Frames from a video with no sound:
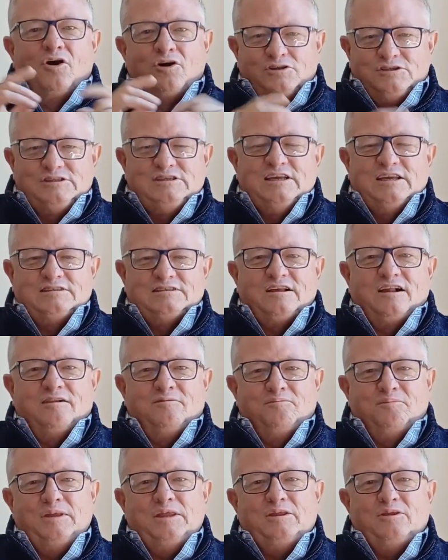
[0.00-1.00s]
God says,
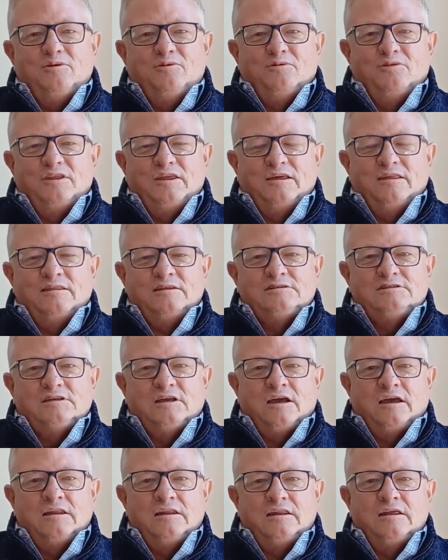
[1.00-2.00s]
I'll meet you on the other
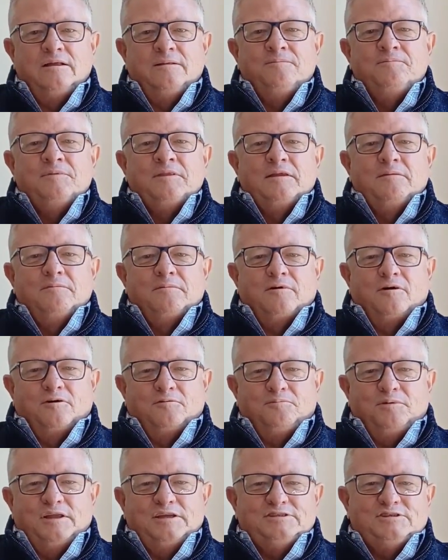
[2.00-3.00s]
side.
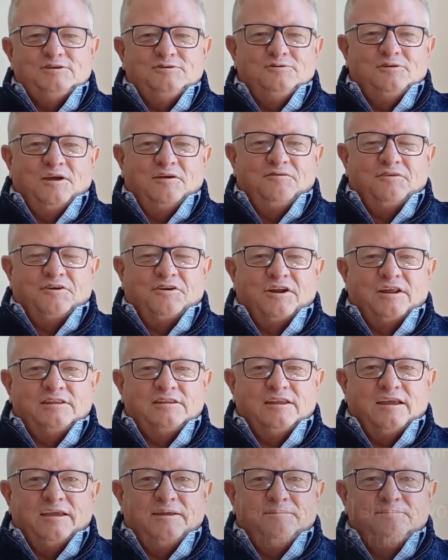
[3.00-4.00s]
God bless you. Have a
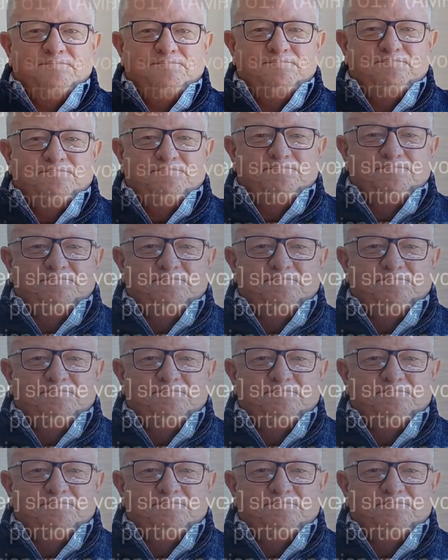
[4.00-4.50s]
great day.